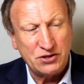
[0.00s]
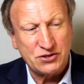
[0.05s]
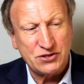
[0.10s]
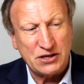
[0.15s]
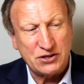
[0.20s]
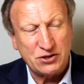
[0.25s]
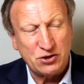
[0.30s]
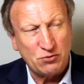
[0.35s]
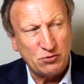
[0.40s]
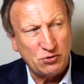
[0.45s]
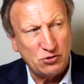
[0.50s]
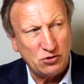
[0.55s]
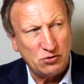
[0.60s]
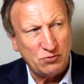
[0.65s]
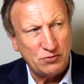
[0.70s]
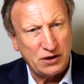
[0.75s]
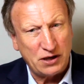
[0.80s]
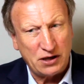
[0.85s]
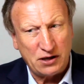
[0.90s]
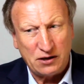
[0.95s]
set up
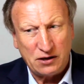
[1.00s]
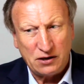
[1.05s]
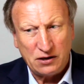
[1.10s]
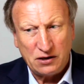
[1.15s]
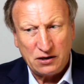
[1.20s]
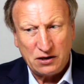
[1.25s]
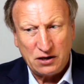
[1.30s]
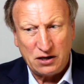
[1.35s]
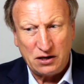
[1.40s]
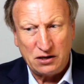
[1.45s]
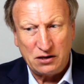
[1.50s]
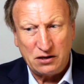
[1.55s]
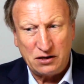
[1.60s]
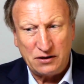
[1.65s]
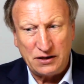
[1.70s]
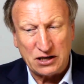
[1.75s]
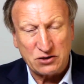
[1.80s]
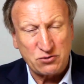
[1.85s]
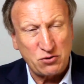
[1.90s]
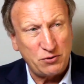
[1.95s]
home there.
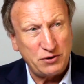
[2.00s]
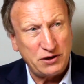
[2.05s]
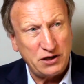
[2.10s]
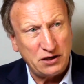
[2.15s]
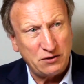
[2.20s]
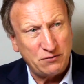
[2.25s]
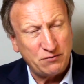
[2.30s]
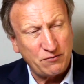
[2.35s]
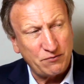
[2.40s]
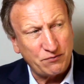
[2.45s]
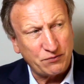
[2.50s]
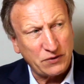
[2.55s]
And that's what we did.